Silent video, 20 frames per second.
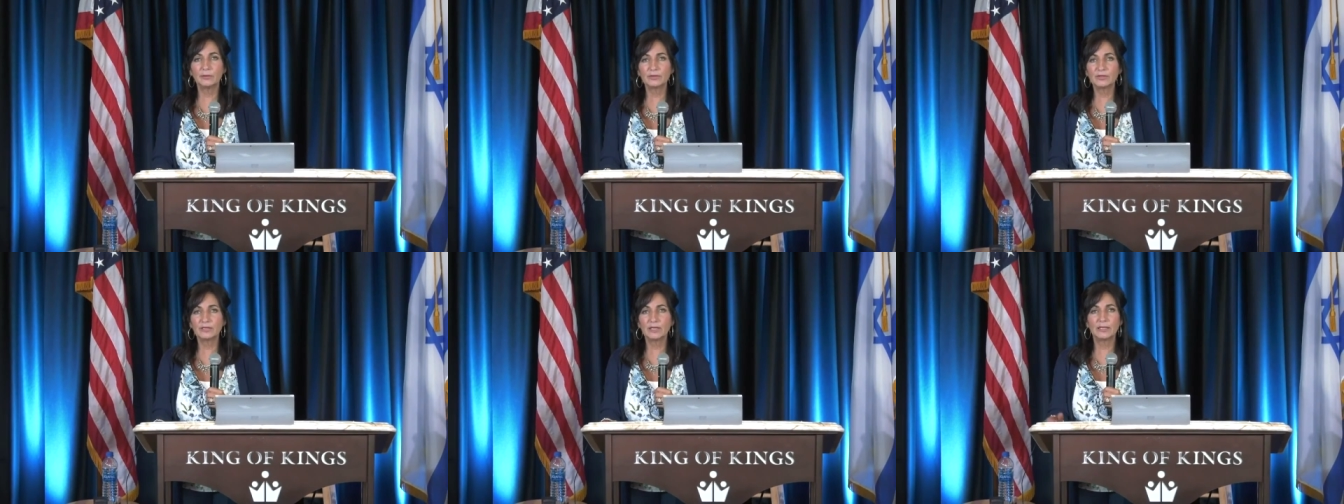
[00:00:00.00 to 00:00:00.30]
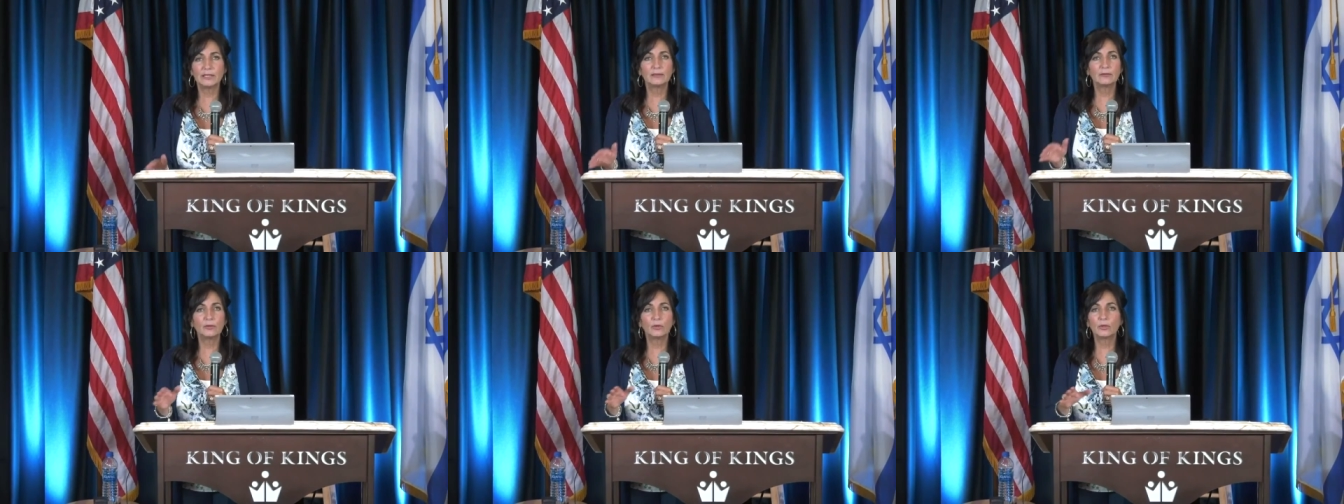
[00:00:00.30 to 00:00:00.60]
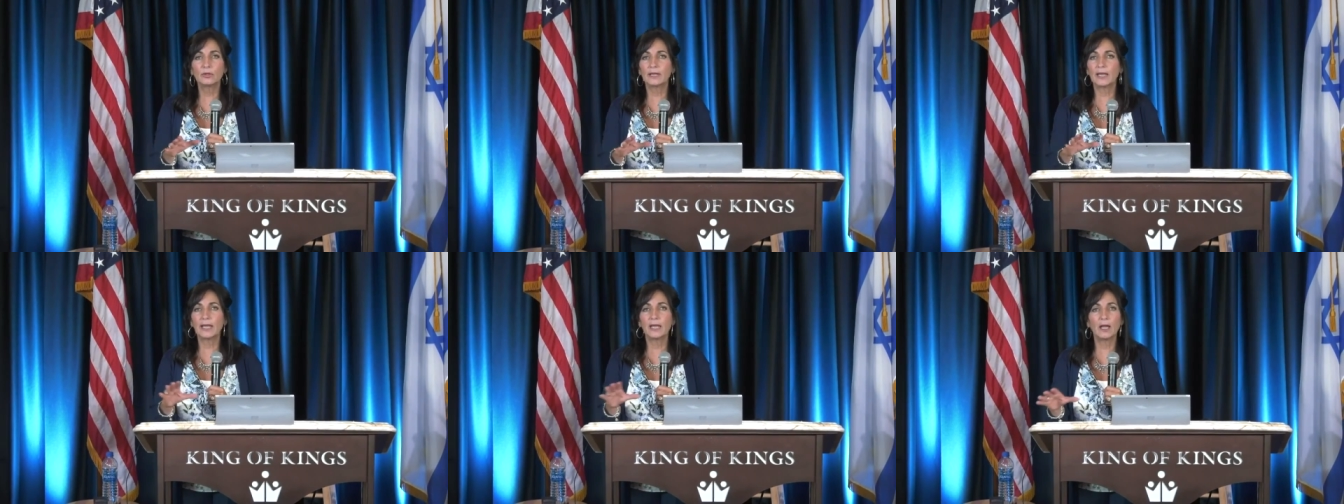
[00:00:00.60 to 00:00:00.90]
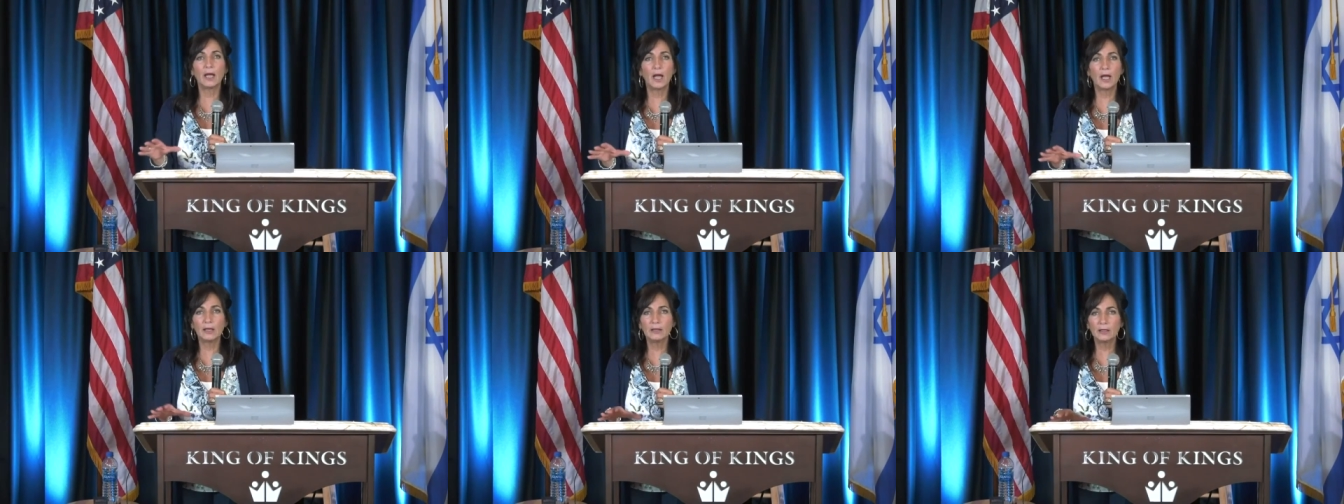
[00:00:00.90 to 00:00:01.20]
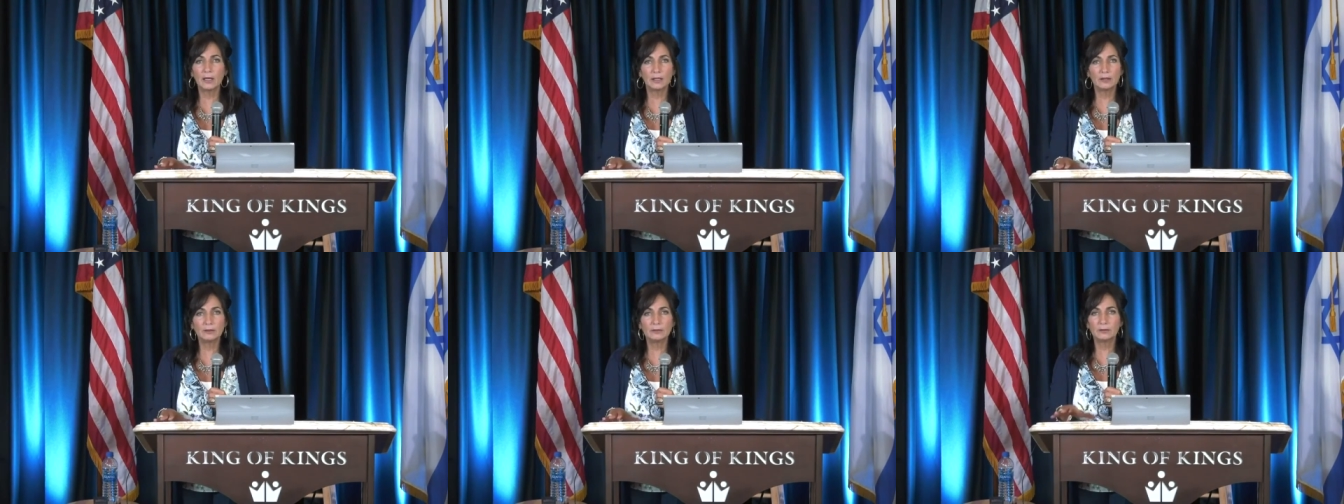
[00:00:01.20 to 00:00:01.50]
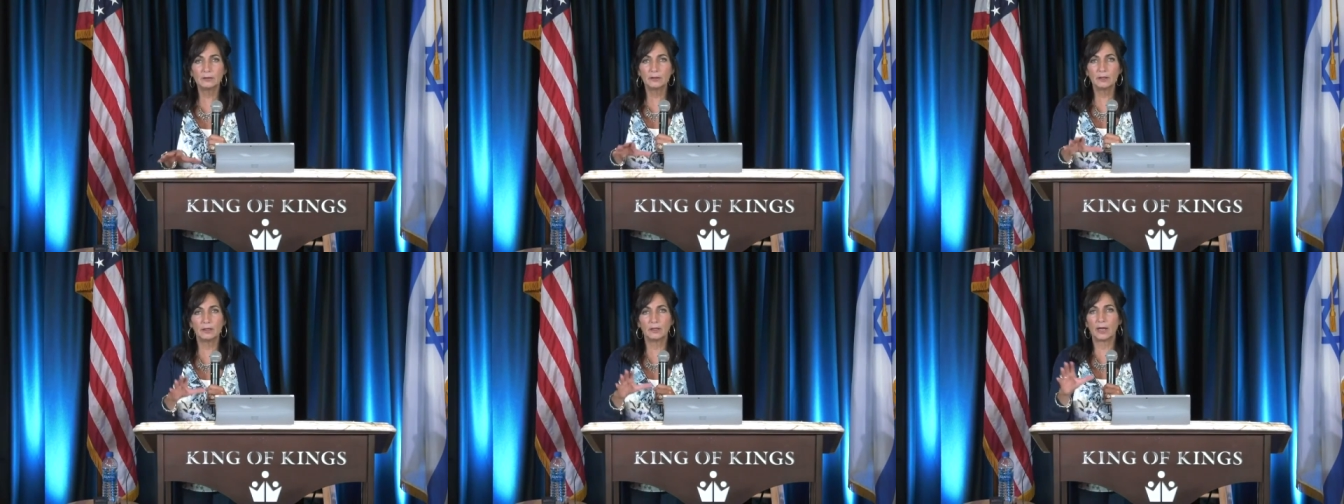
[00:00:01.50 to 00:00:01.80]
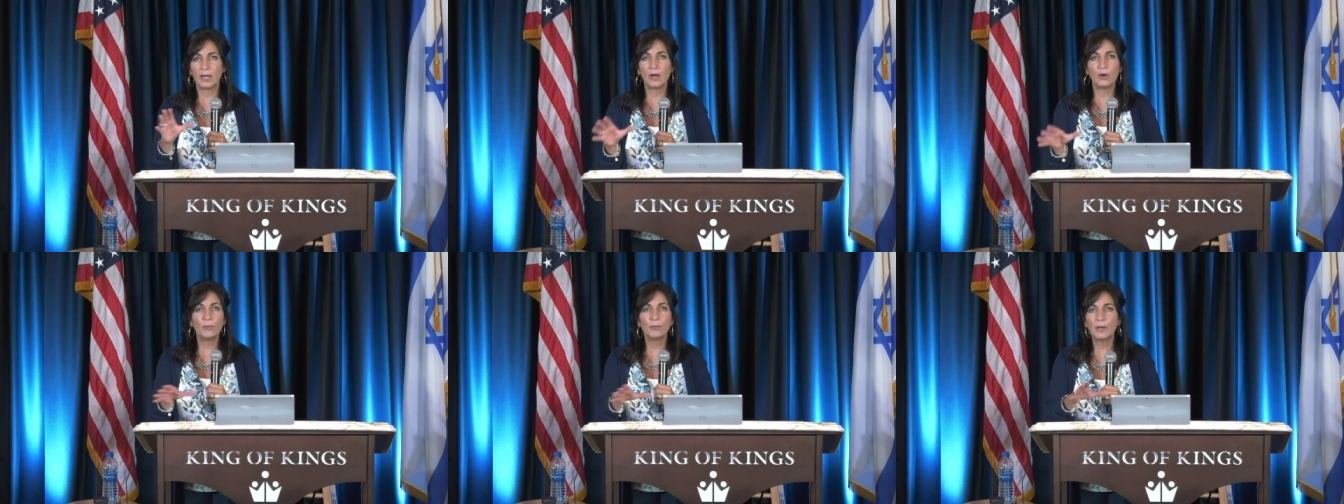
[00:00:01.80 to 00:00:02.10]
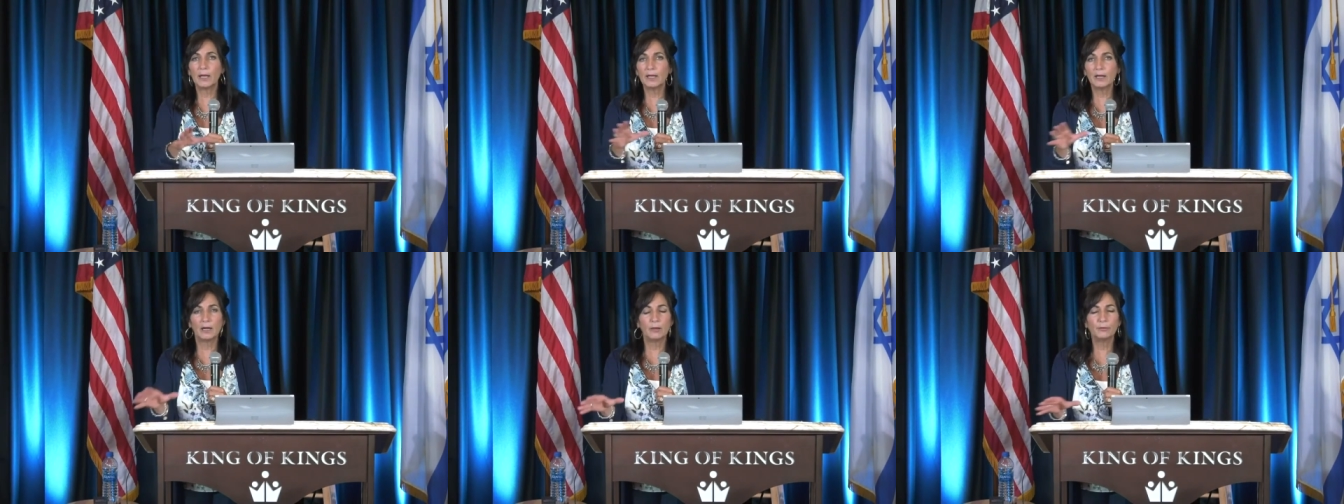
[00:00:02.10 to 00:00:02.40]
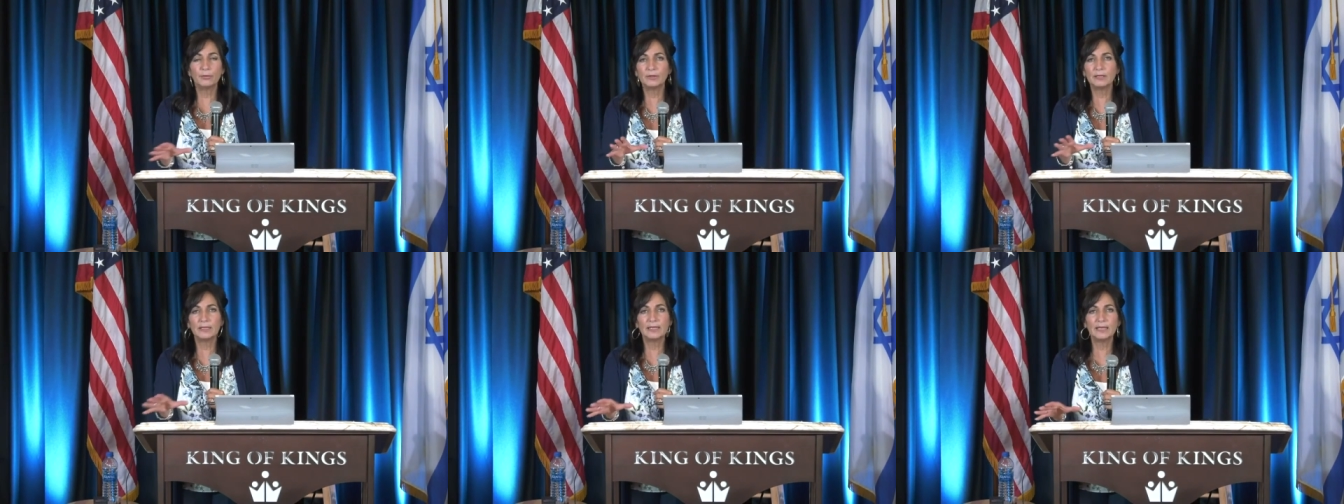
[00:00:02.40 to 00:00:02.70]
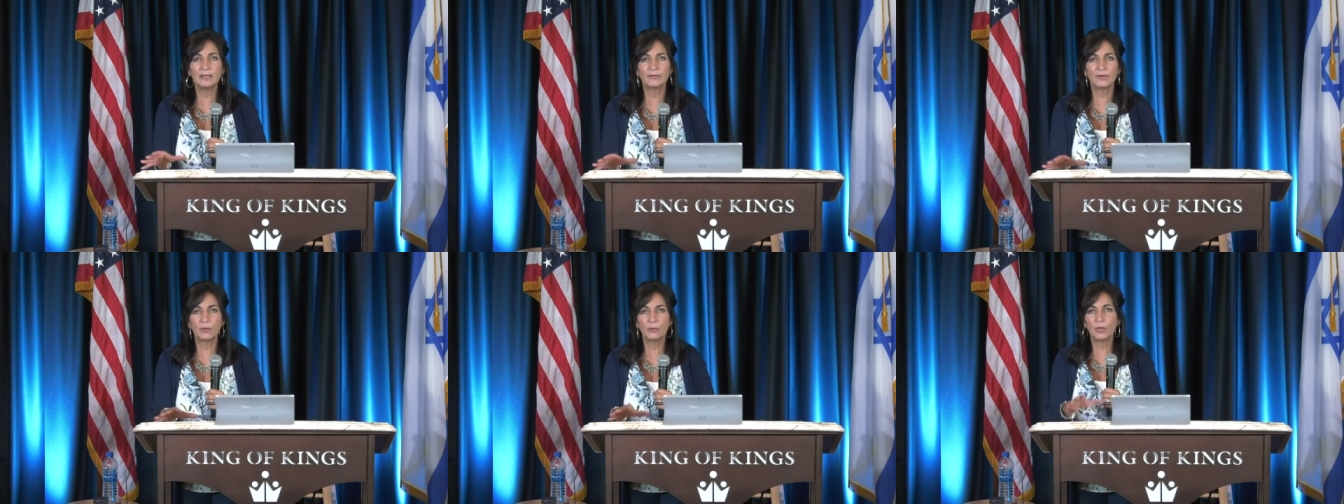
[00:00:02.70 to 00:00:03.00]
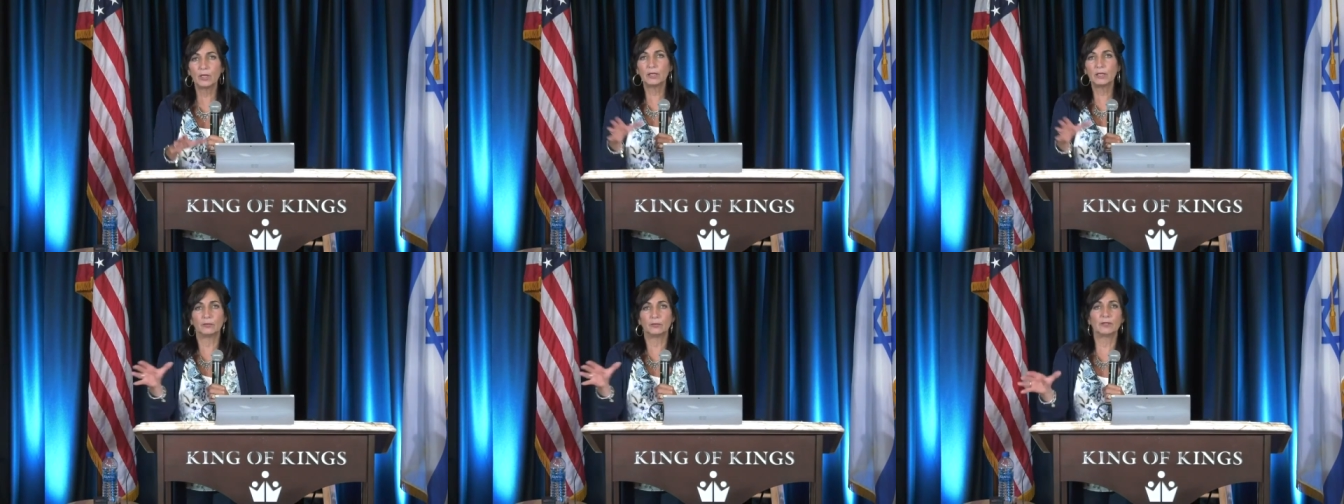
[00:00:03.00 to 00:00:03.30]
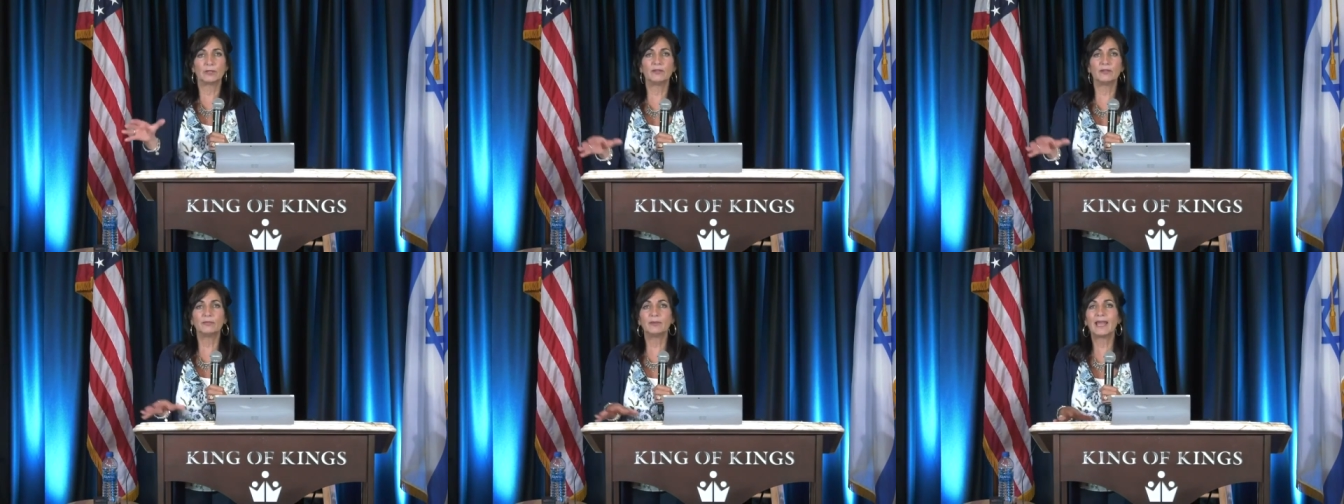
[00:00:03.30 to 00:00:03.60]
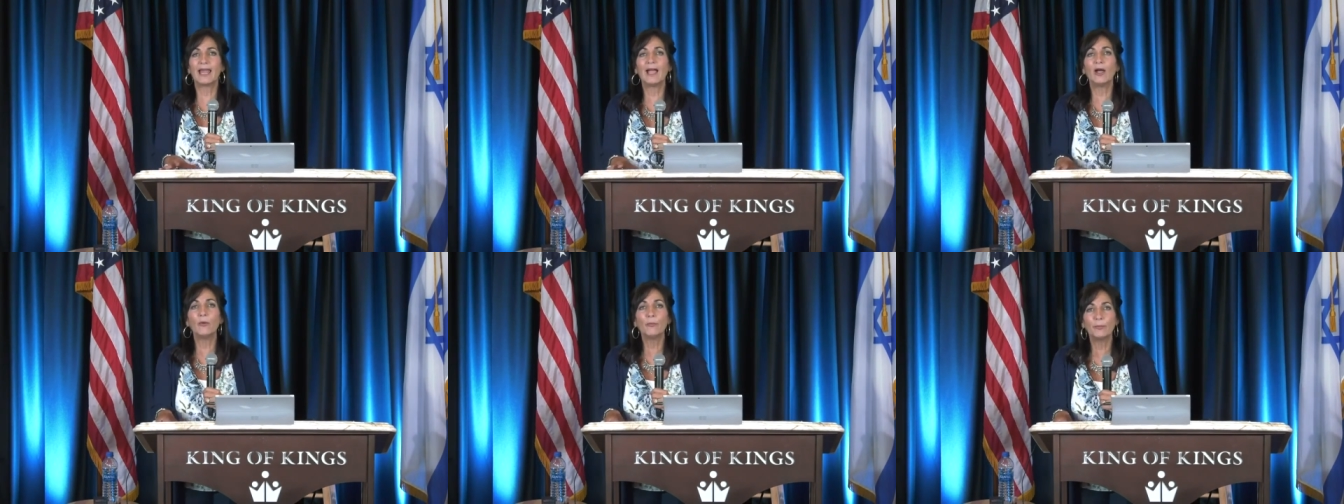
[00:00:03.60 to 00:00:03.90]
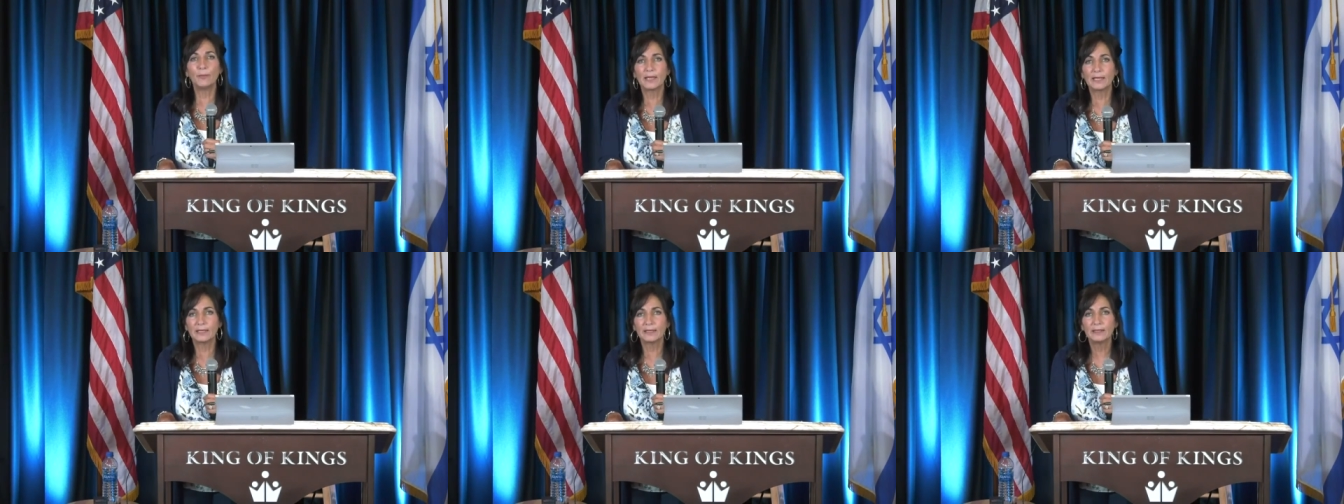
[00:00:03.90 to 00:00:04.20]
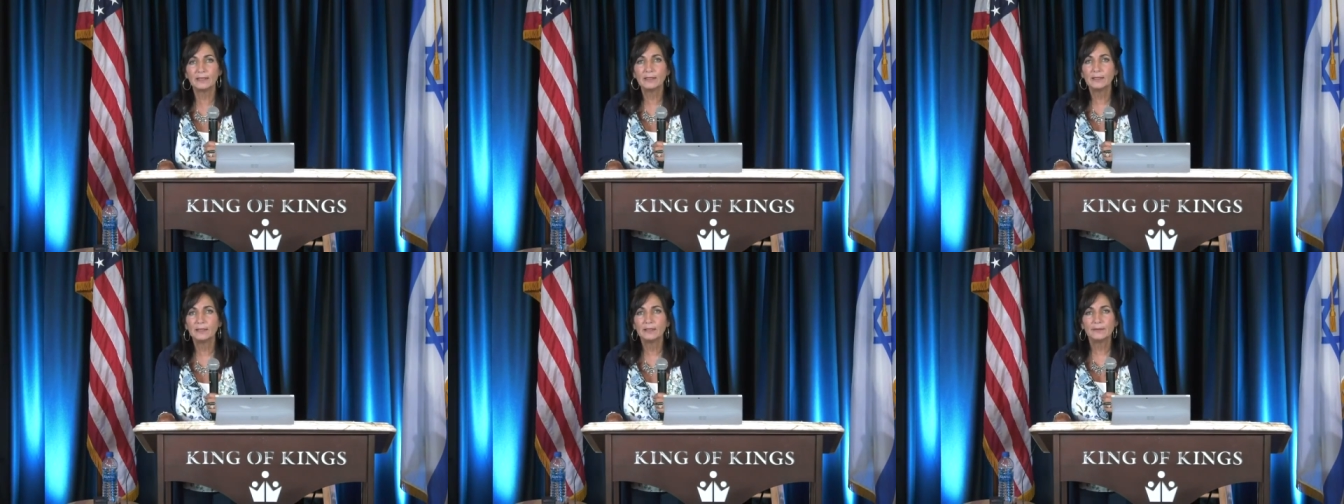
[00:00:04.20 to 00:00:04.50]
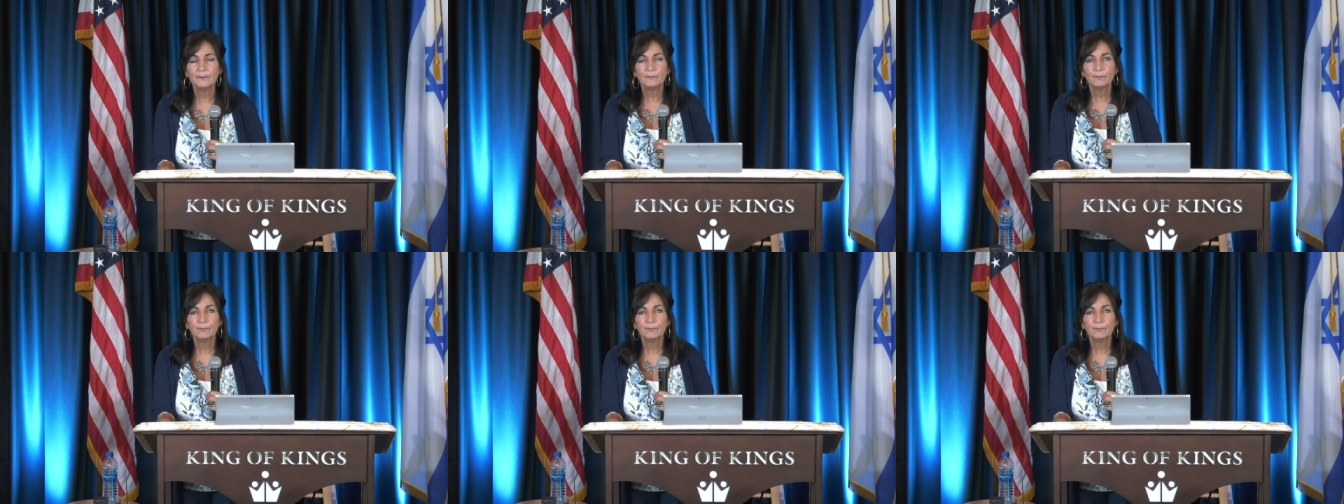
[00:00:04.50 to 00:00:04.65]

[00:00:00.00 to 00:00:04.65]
the Bible said, Lord, I help my unbelief. I want to believe, but help me.